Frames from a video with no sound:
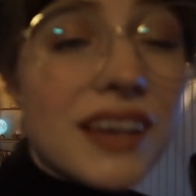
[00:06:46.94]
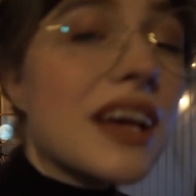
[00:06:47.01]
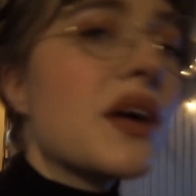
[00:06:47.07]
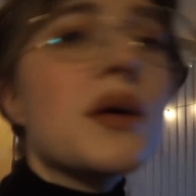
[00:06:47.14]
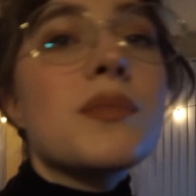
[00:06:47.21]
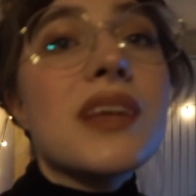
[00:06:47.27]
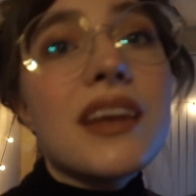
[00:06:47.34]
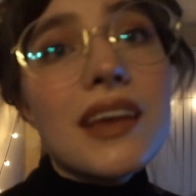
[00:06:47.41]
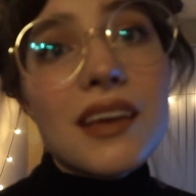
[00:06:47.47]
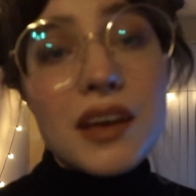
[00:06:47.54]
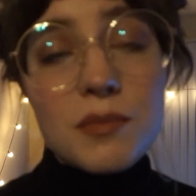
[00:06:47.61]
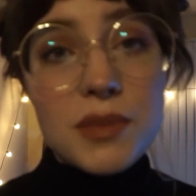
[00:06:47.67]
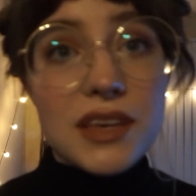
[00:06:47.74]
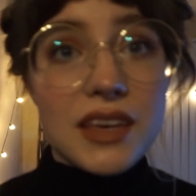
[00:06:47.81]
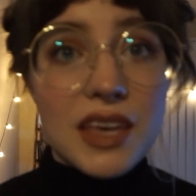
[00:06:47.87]
now I'm knitting a
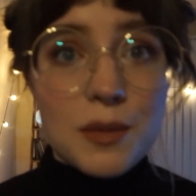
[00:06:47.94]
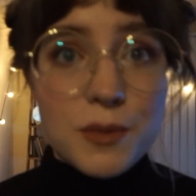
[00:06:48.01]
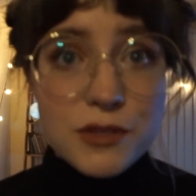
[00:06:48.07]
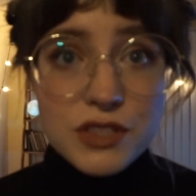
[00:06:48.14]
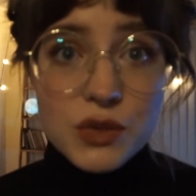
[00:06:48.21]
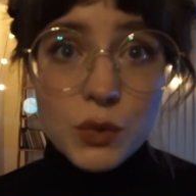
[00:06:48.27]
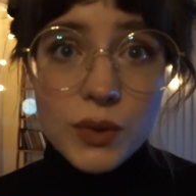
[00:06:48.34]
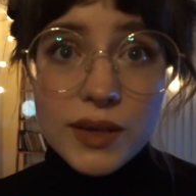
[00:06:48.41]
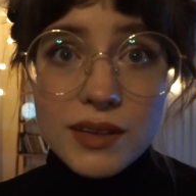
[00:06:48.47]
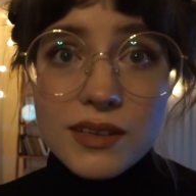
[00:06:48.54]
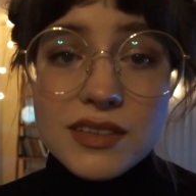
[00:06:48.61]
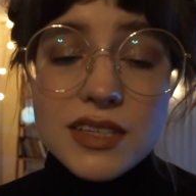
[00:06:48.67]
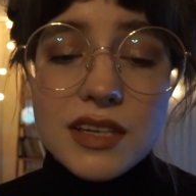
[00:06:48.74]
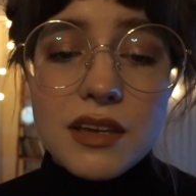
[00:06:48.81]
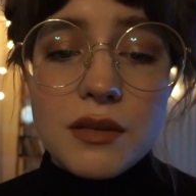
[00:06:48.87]
beekeeper's quilt,